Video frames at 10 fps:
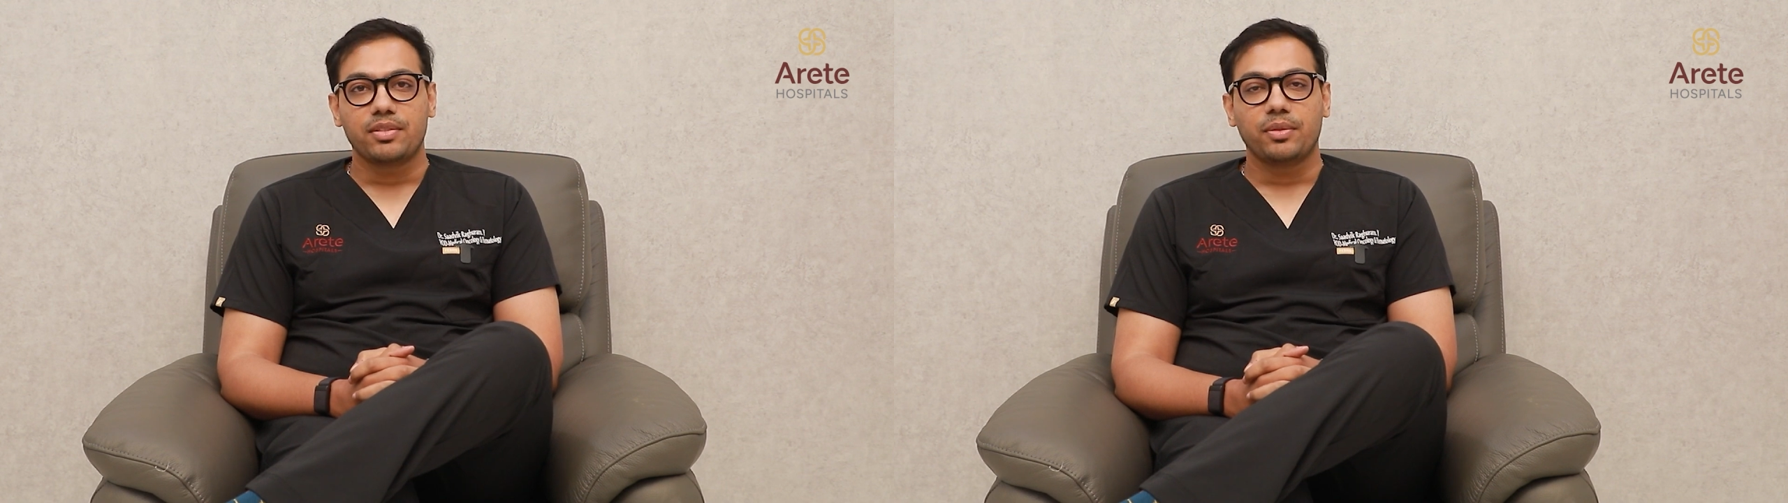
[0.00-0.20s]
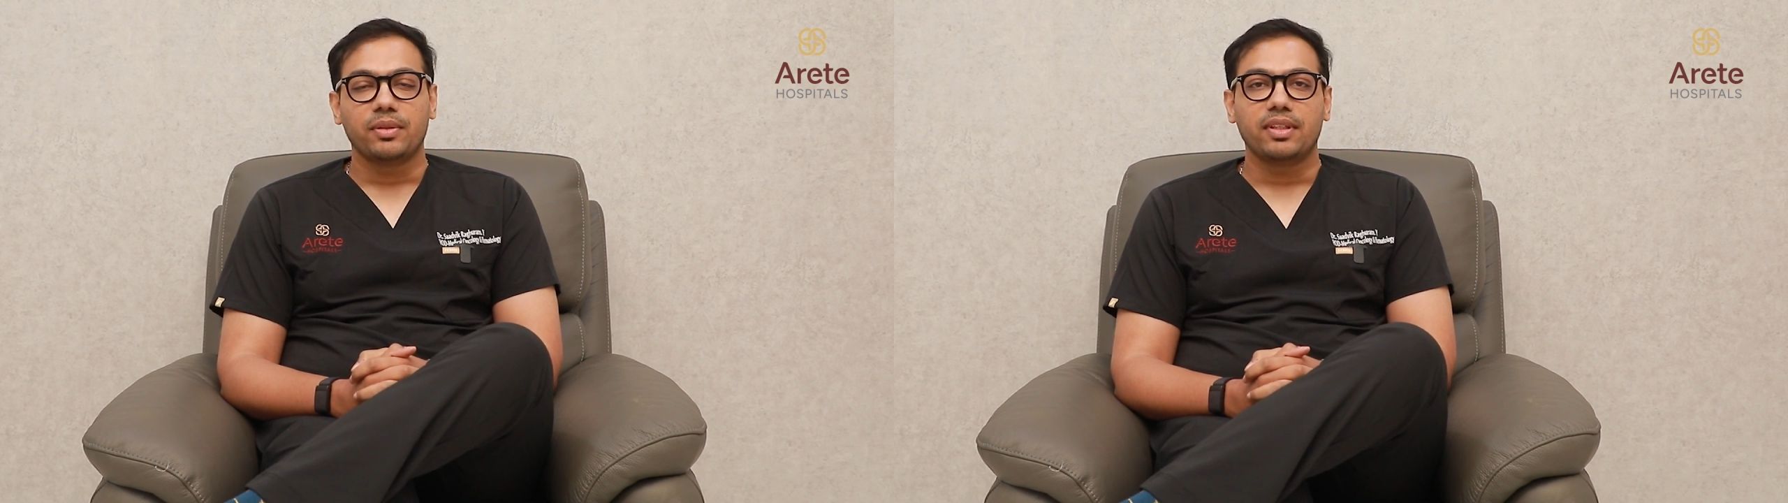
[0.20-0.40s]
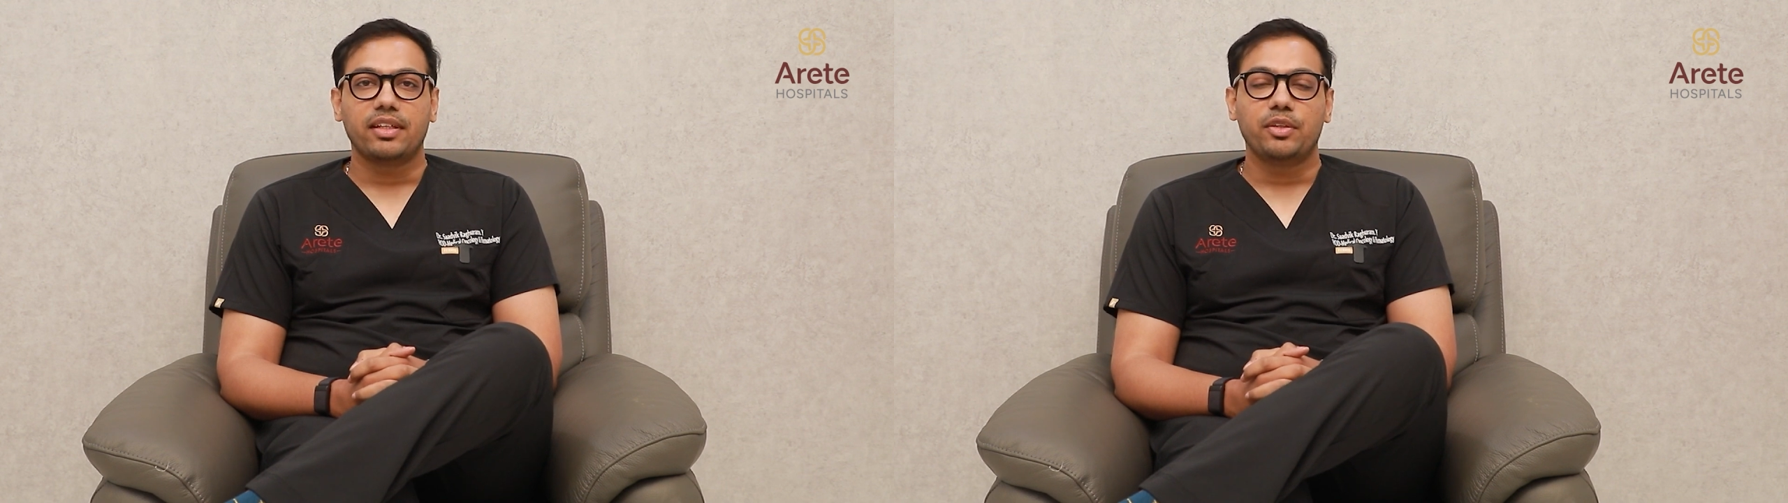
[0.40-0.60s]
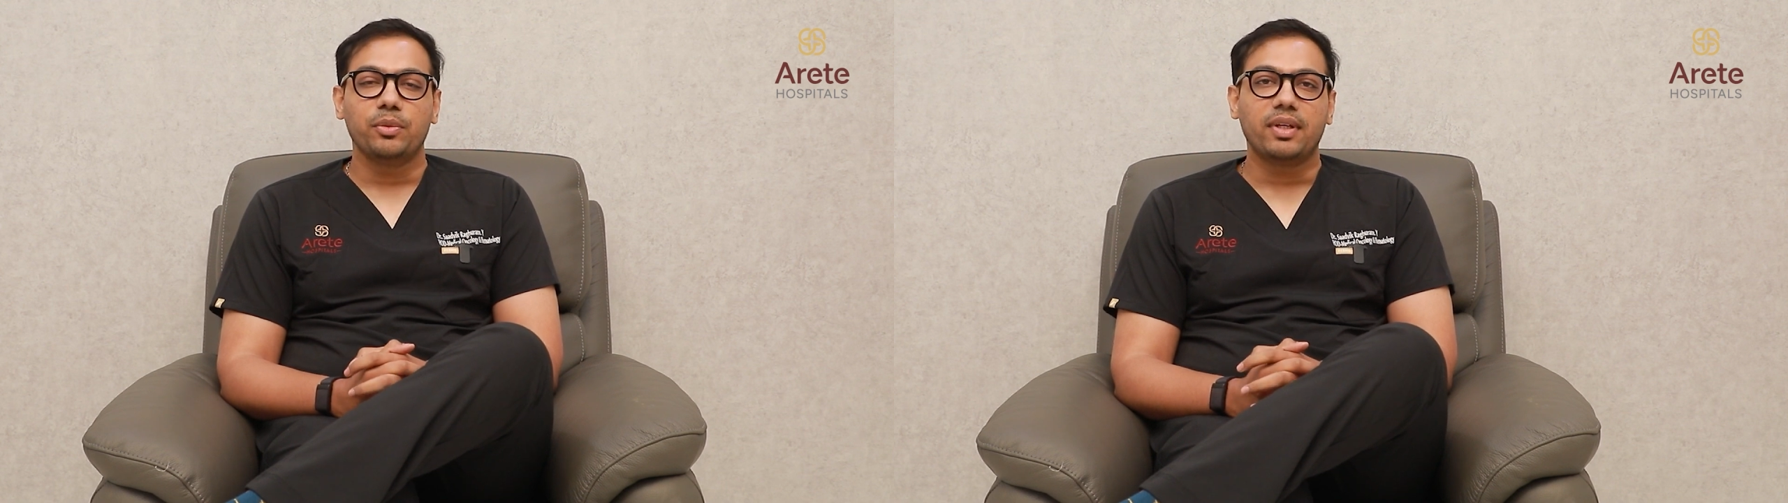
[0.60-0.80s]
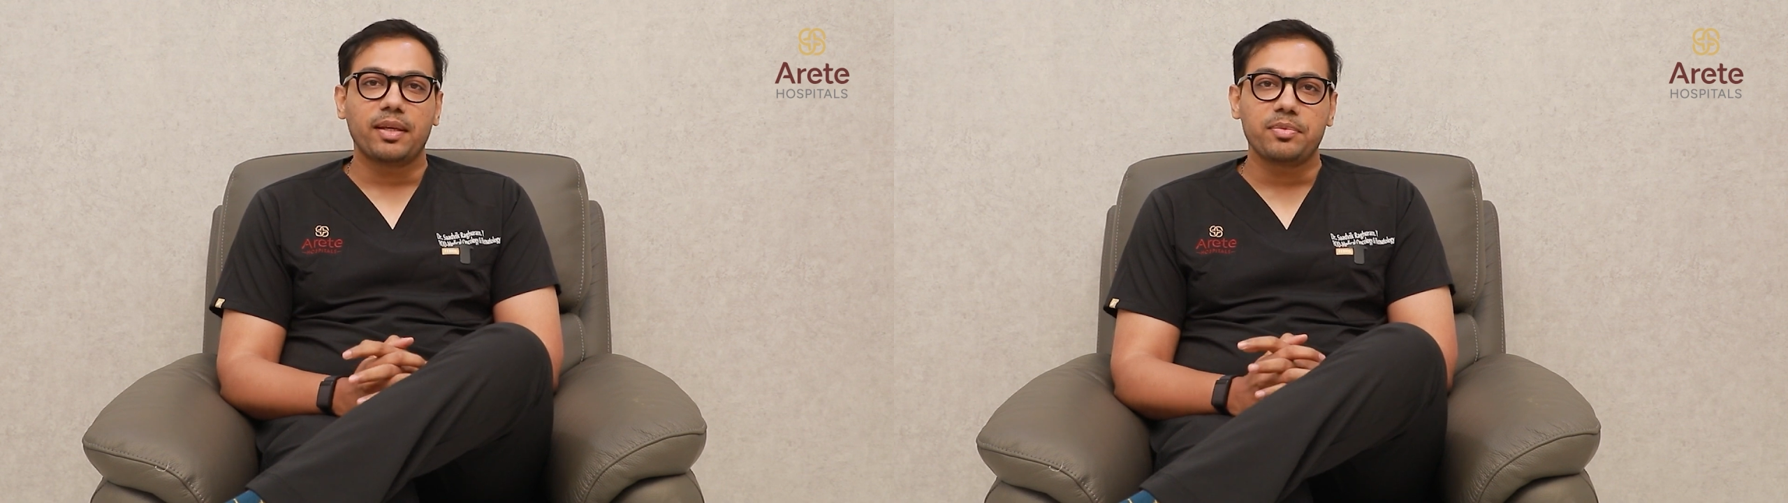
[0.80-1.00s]
So there are
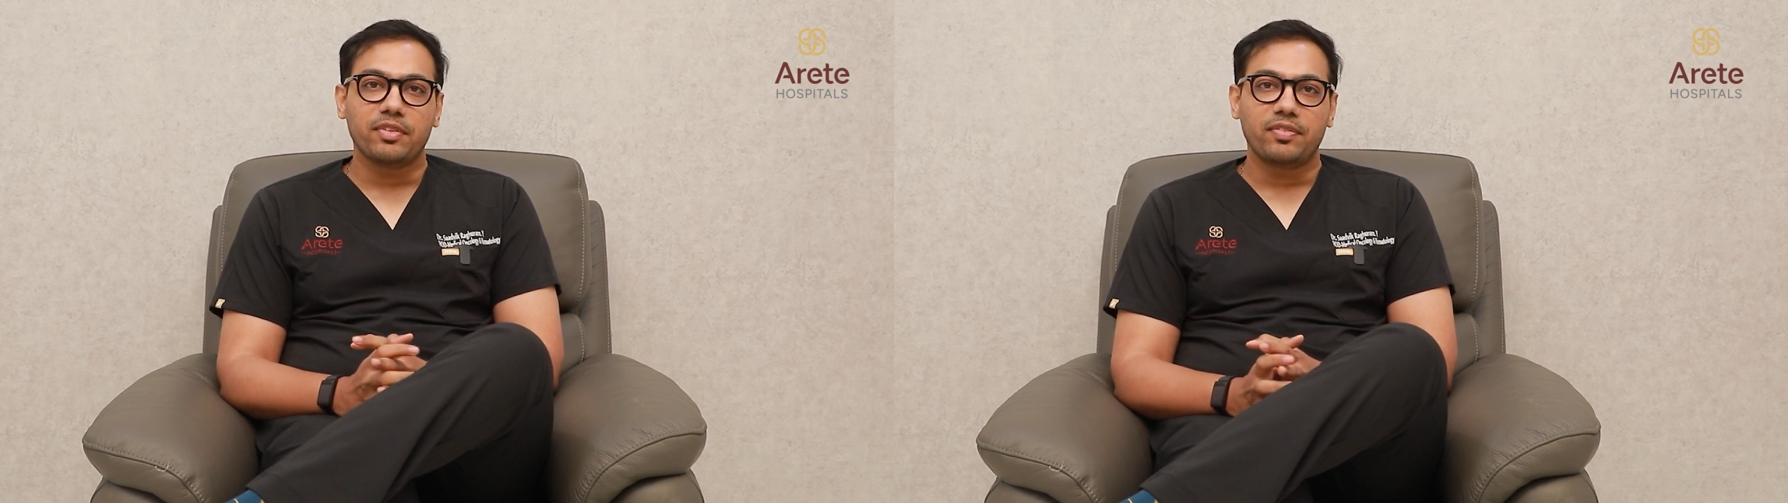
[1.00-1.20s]
two types